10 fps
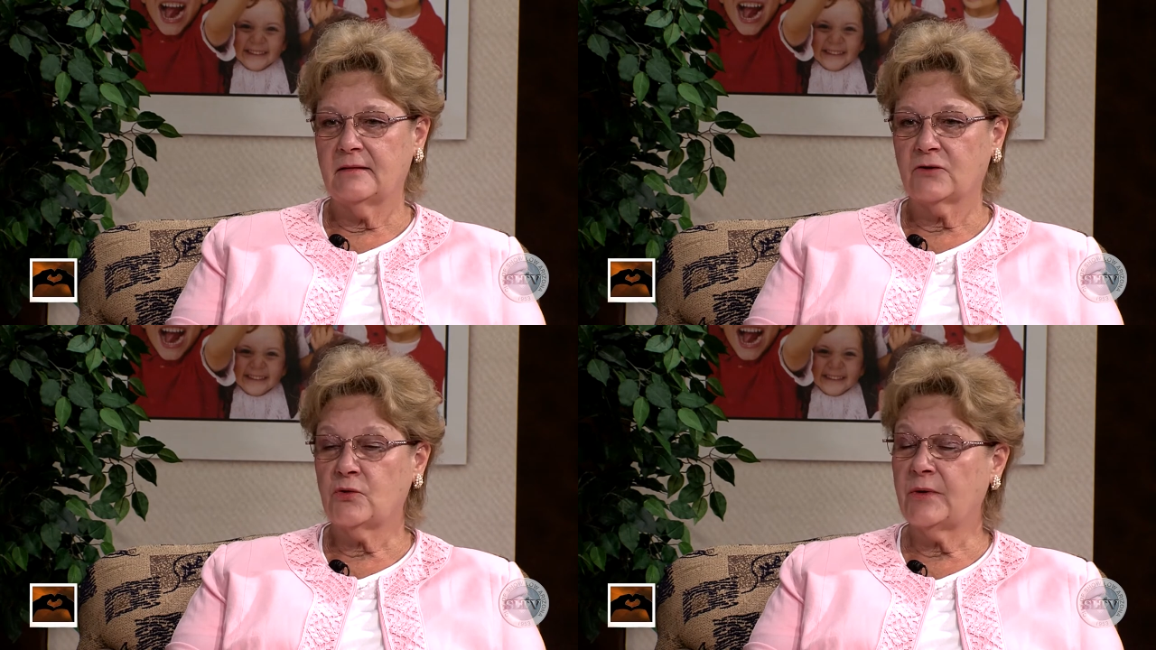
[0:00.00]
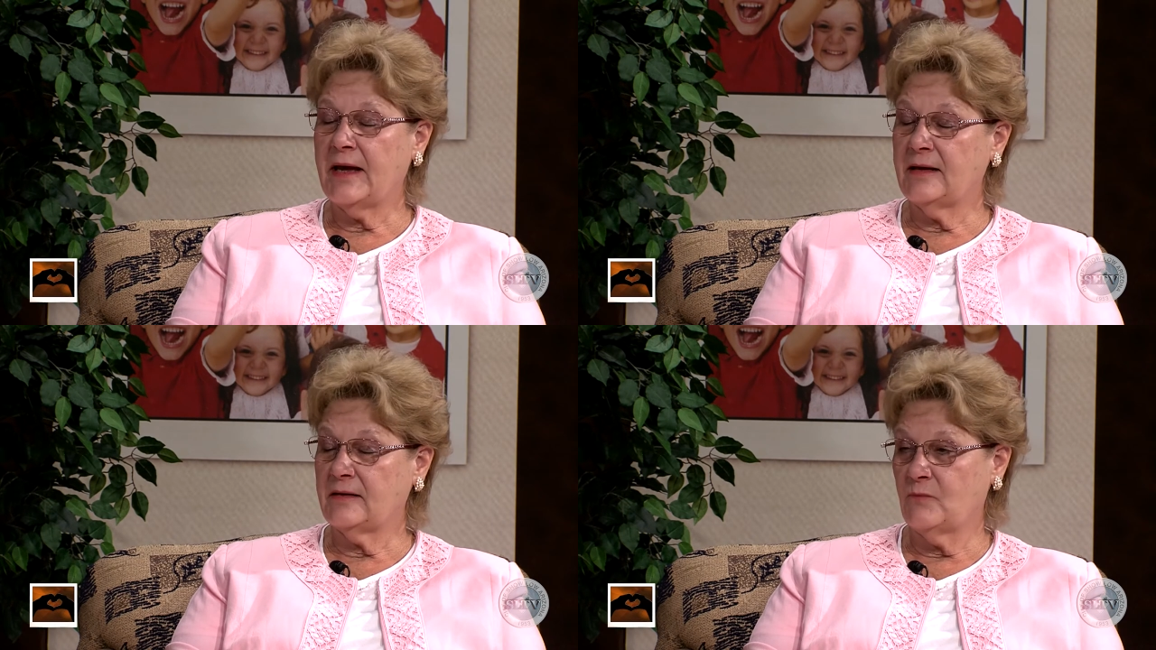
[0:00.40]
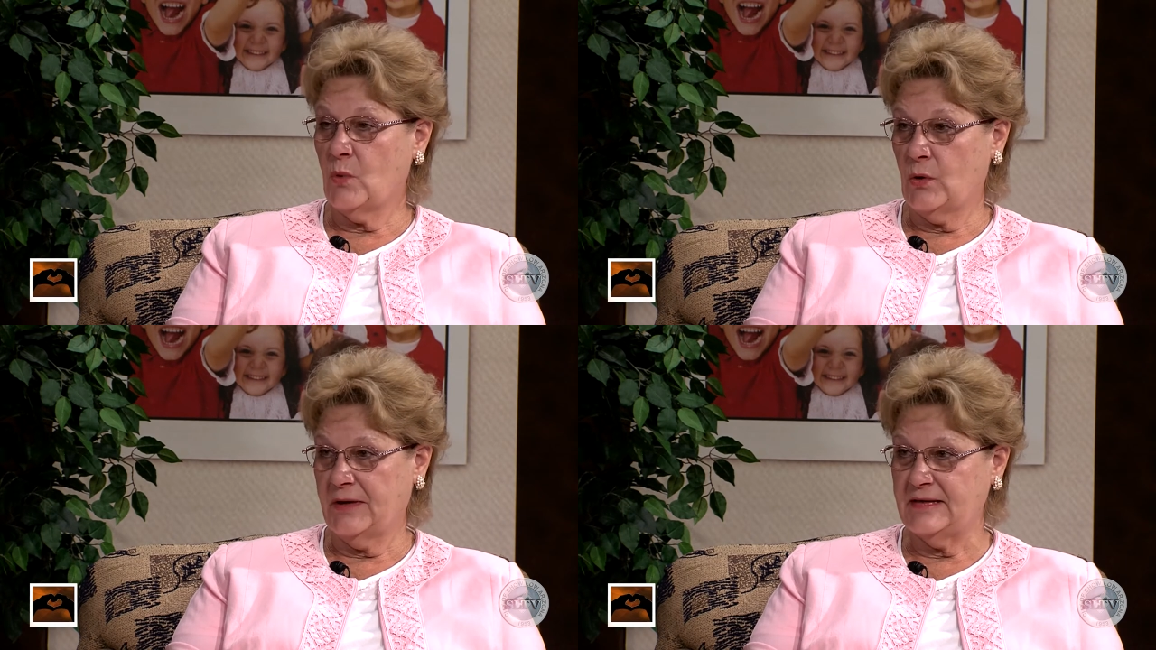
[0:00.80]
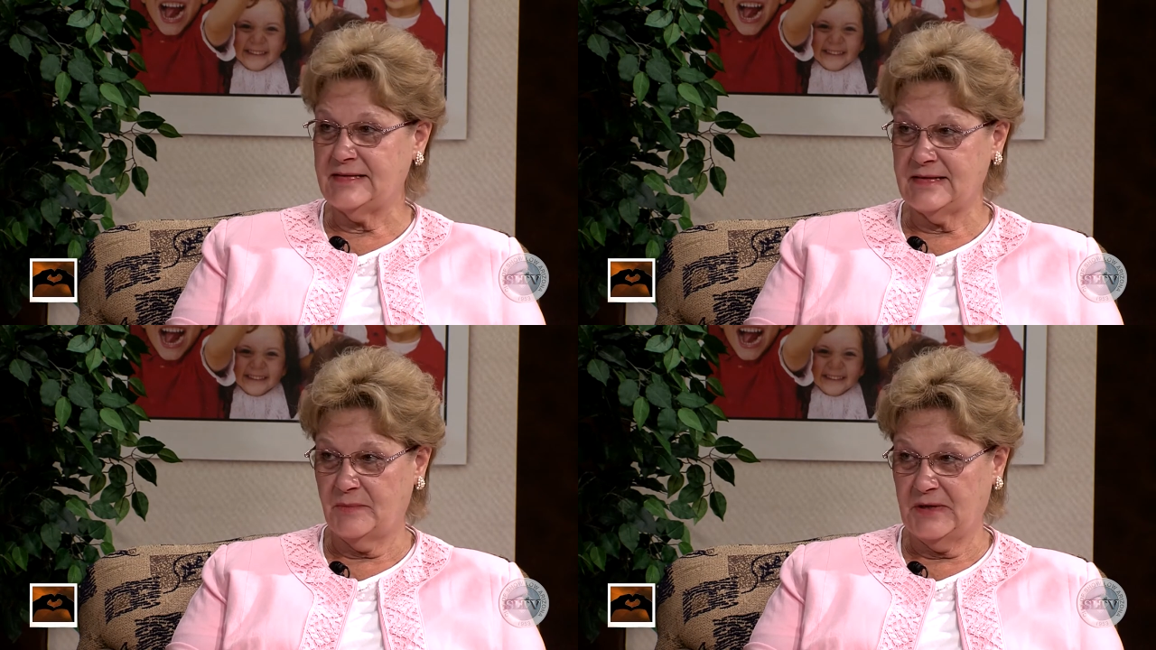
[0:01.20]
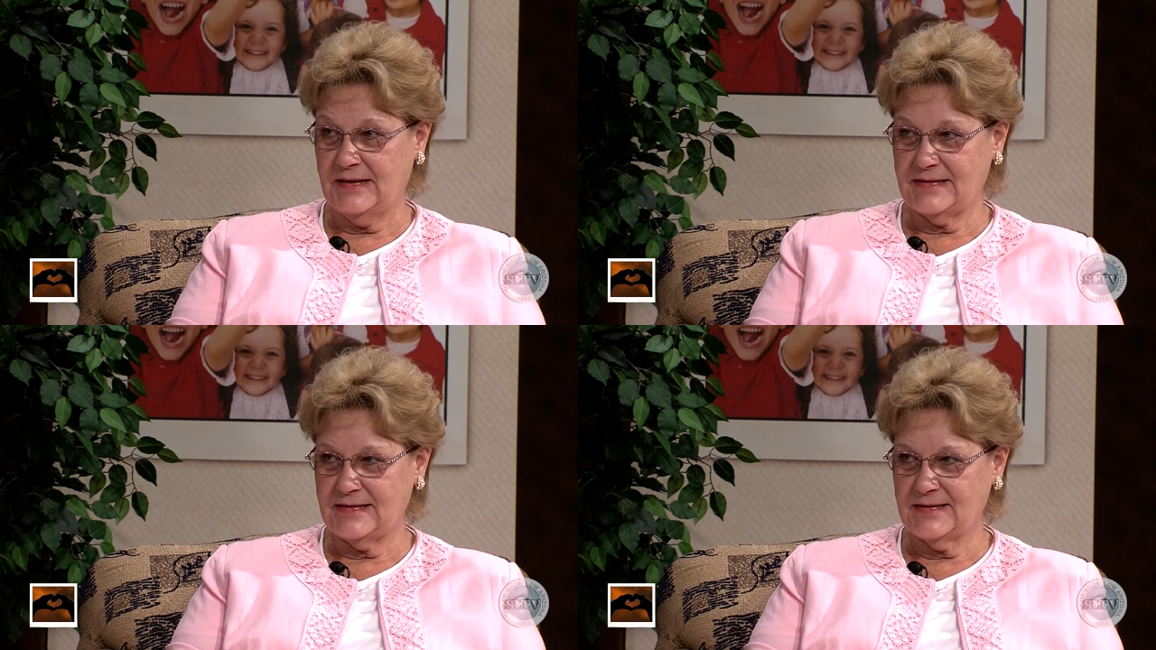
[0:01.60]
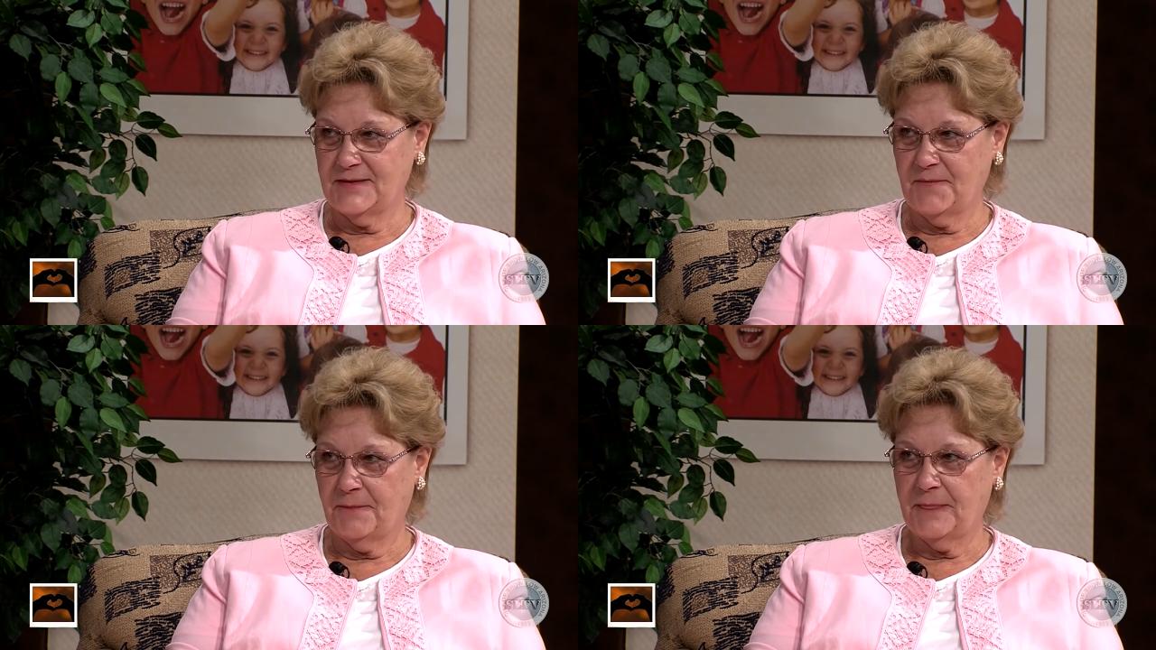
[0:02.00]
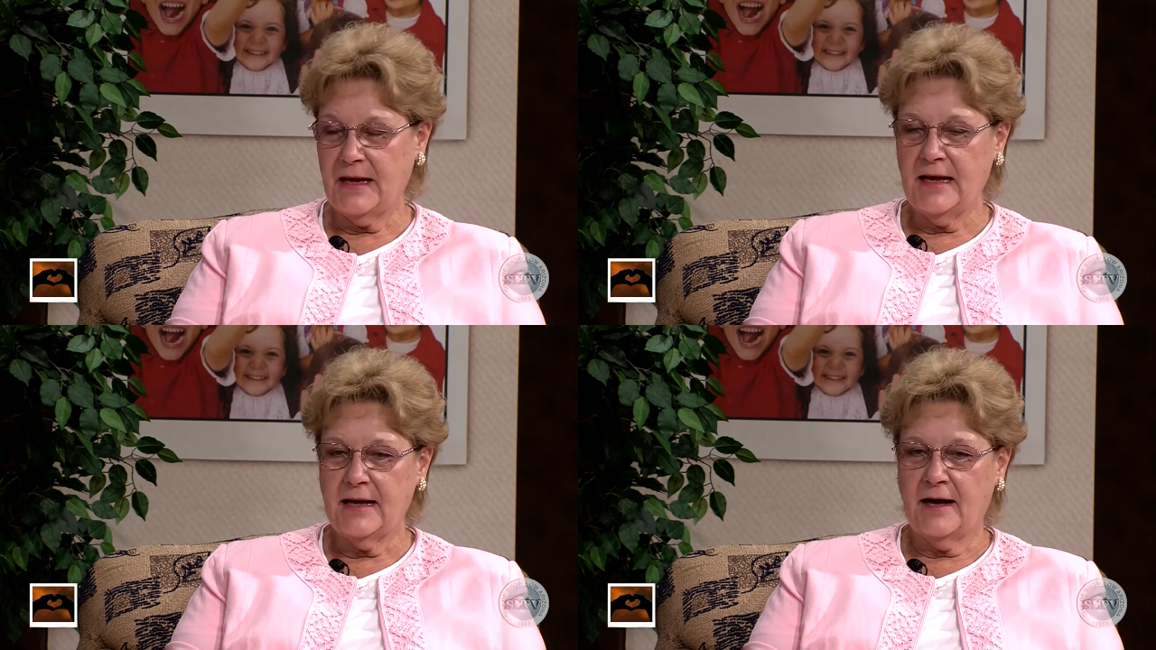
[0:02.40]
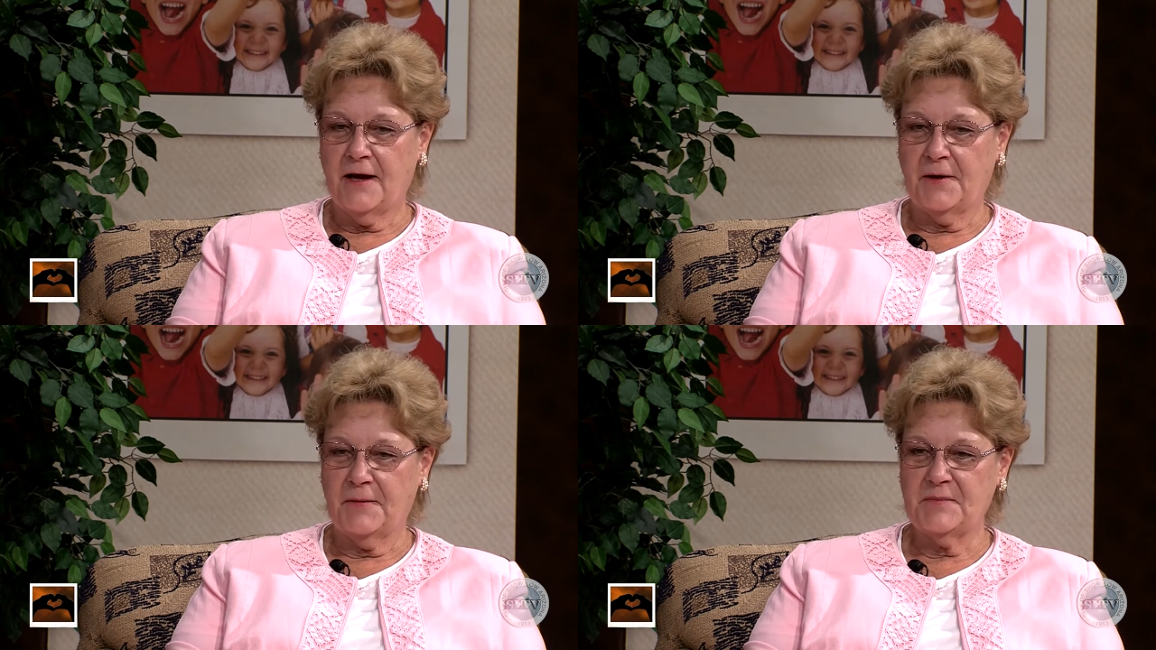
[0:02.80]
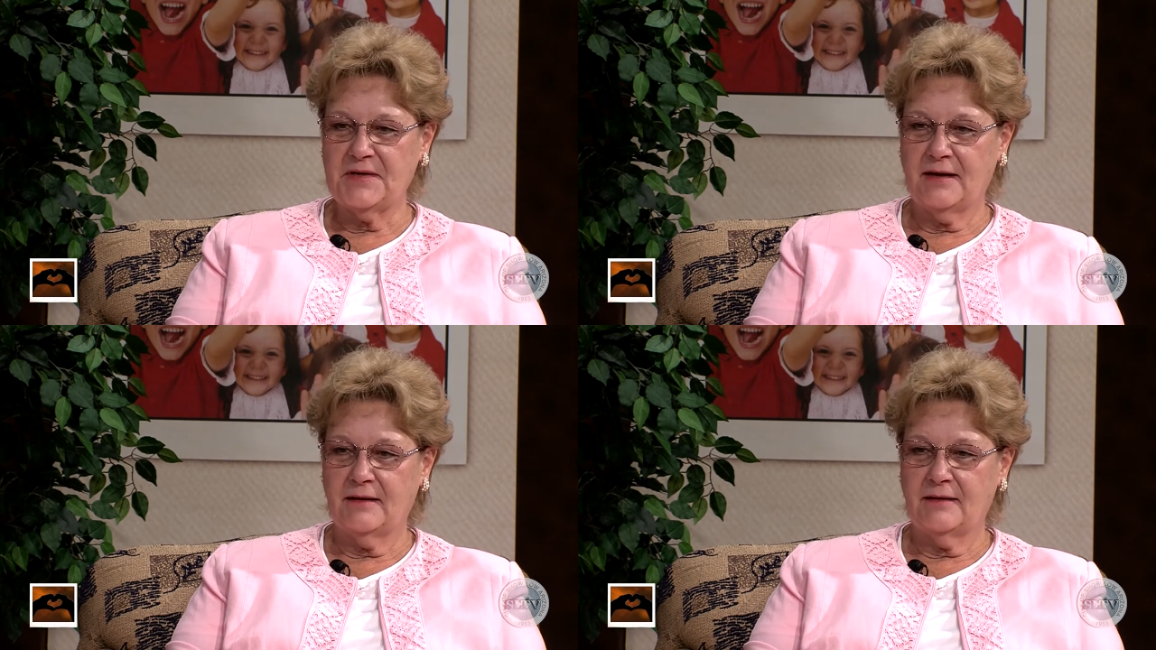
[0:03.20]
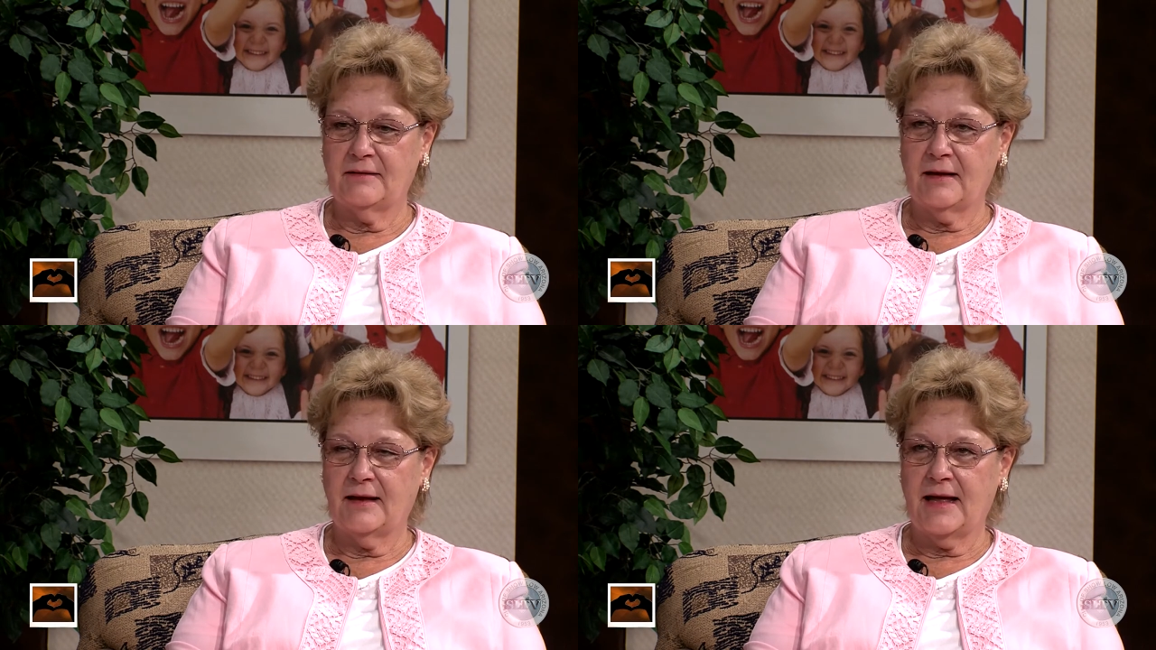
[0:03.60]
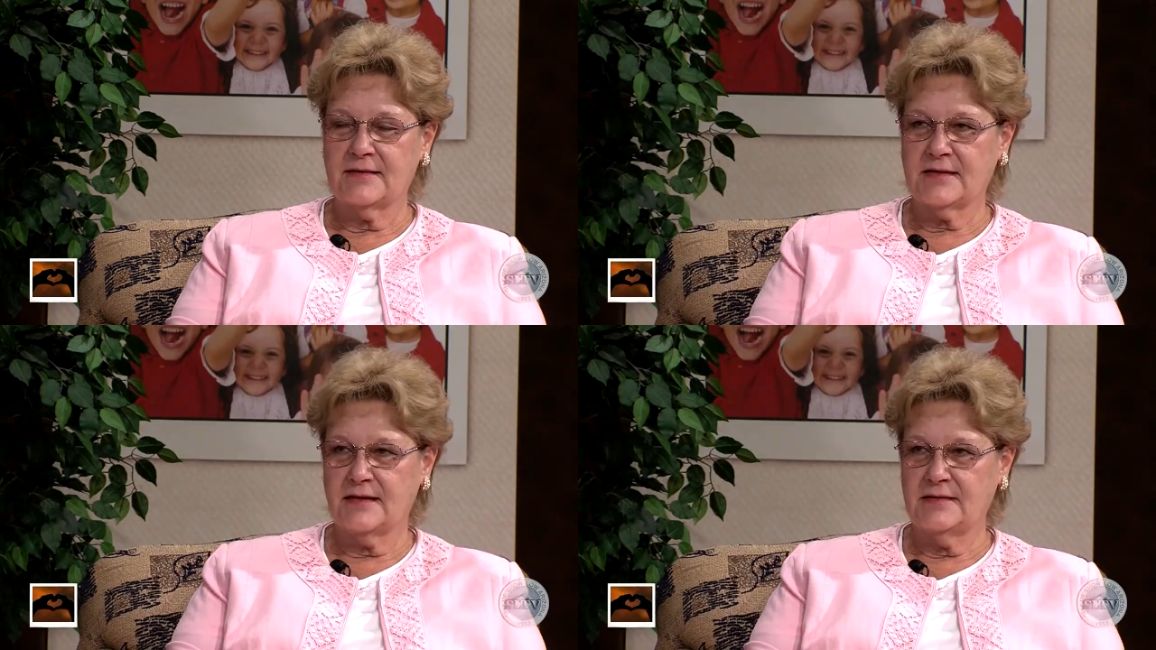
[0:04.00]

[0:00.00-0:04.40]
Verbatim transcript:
Speaker 1: created more exhibits. Okay. Um, as I